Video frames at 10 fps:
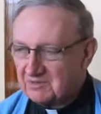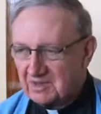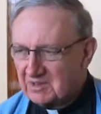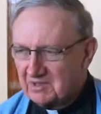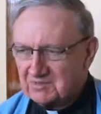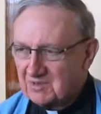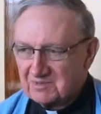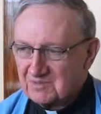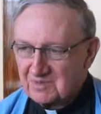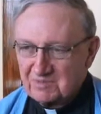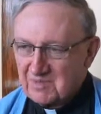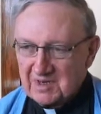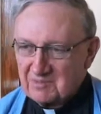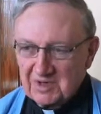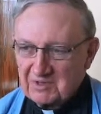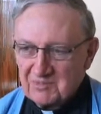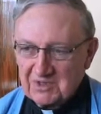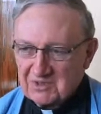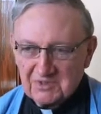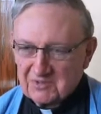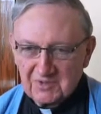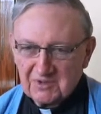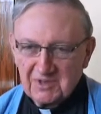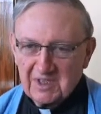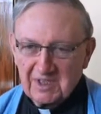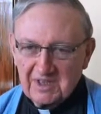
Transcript: So many reasons for